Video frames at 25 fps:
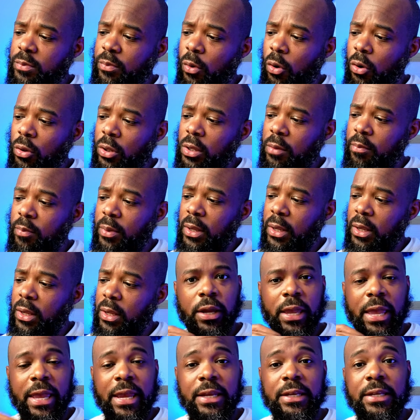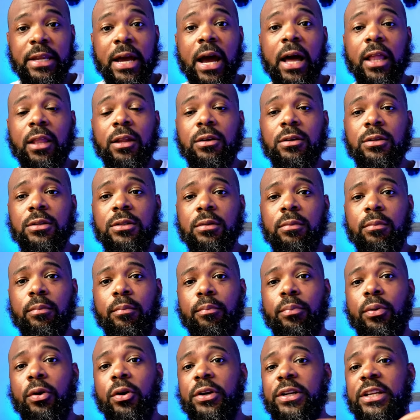only being $8
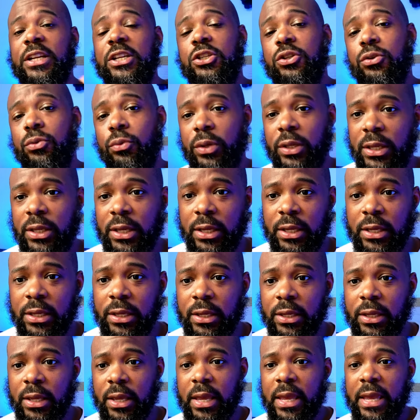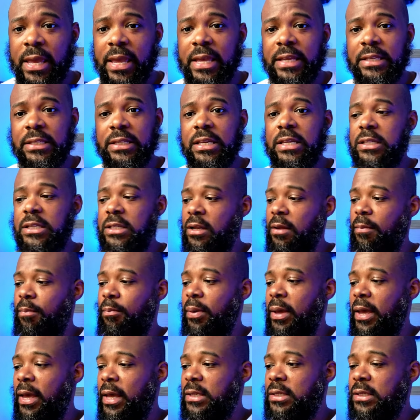per additional gig, it's easy to
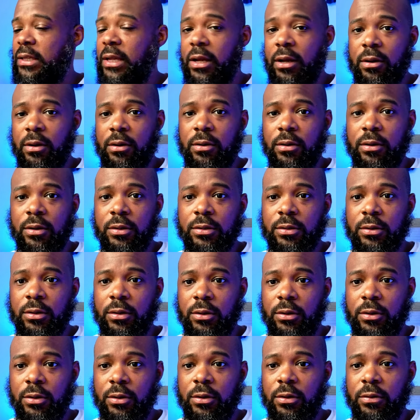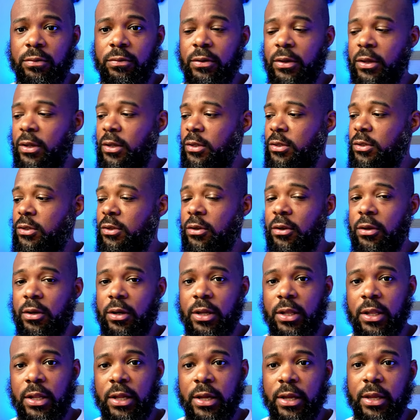pass that cost off to your
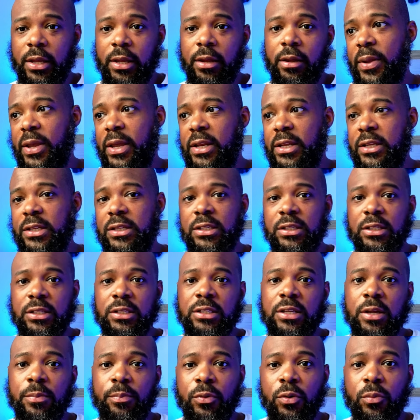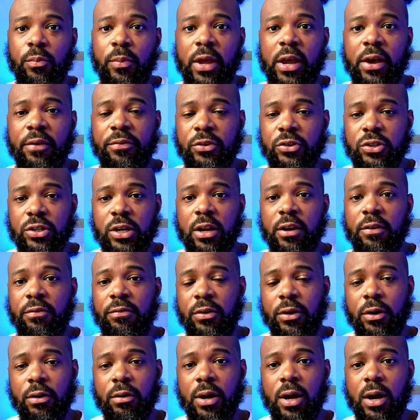client. And it's simple math to try to
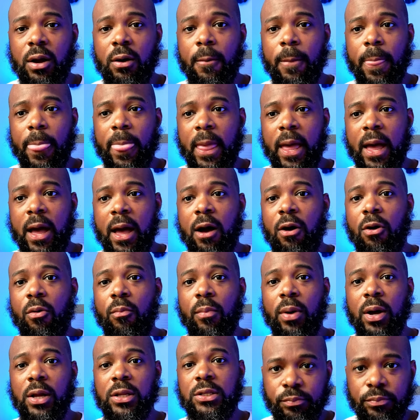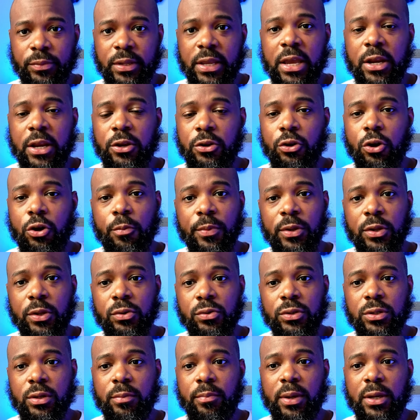figure out how much data you're going to be
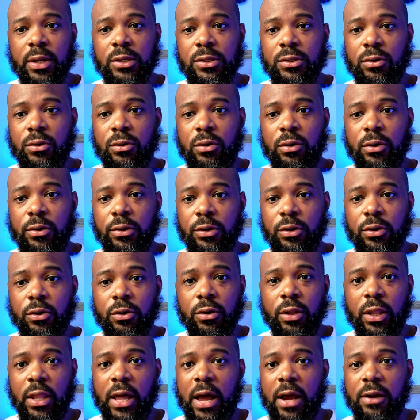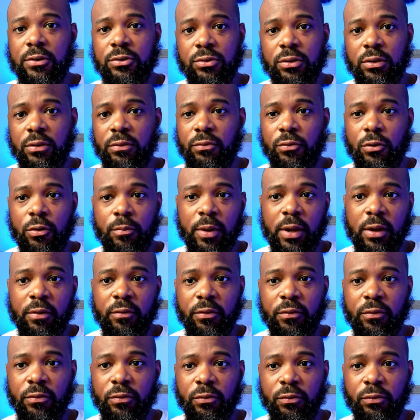using based on your live stream format,
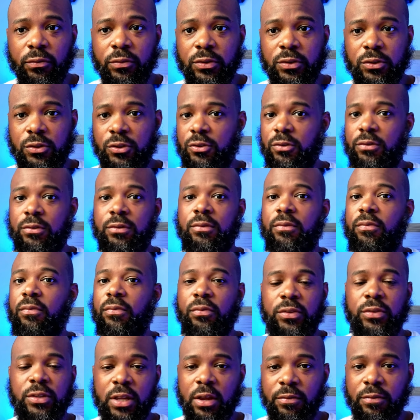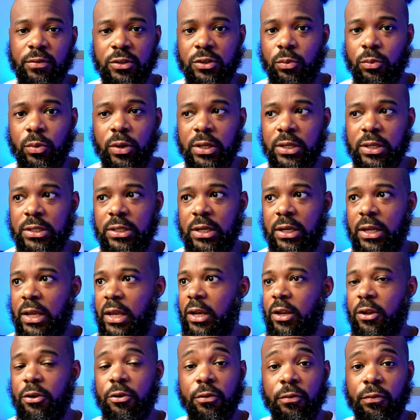if it's 720,
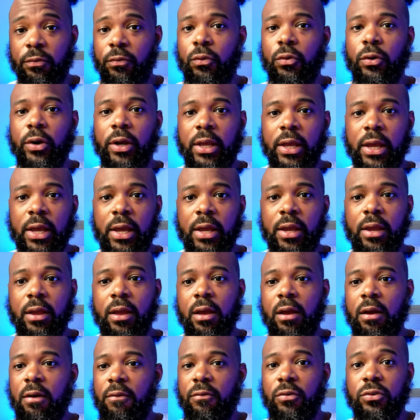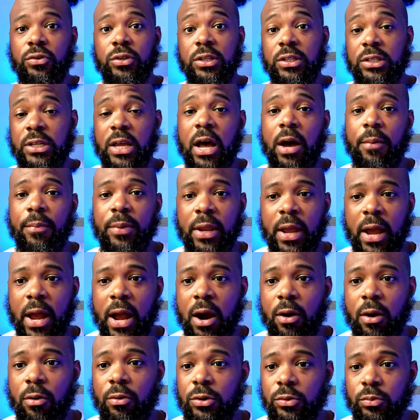1080, or 4K versus how many
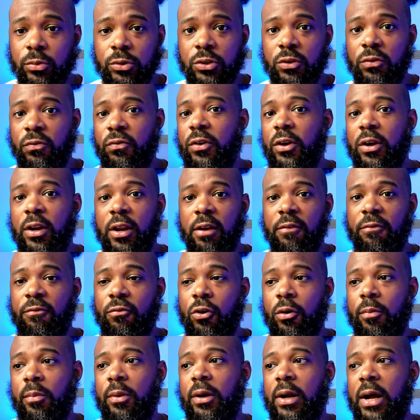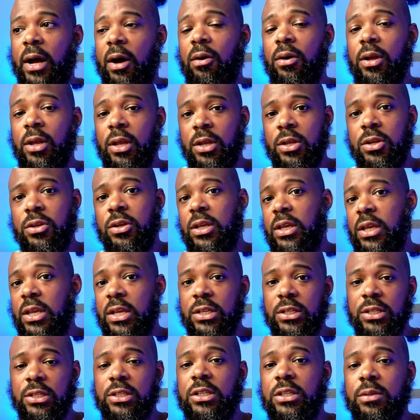hours. Once you figure that formula out, you can
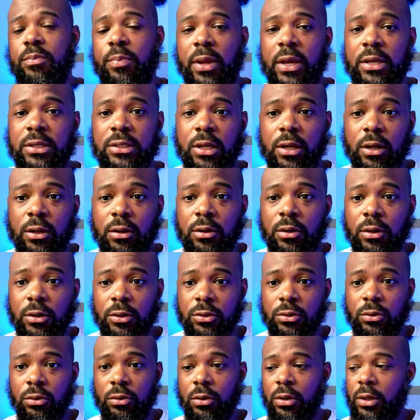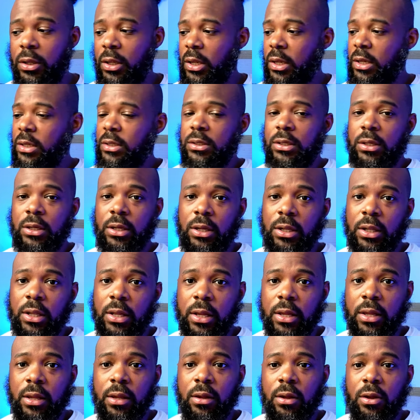easily just pass that cost on to the
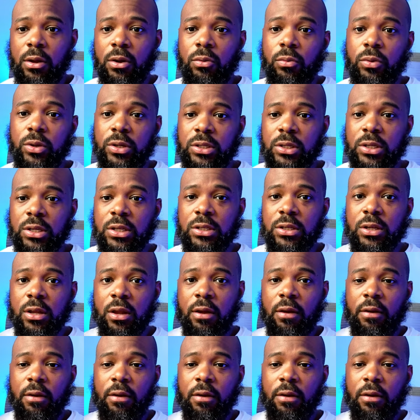client, which is